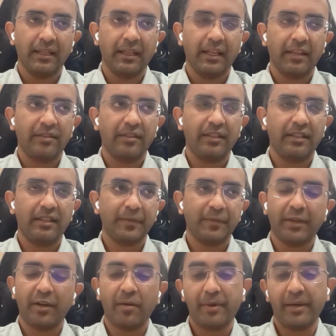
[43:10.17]
Yeah, see,
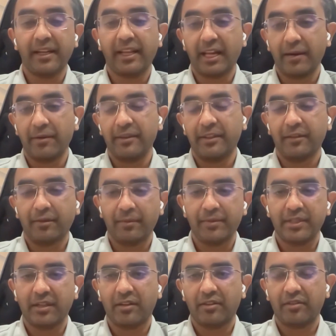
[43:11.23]
we're not bringing everything from
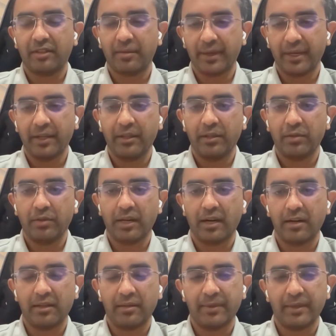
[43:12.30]
JavaScript into Dart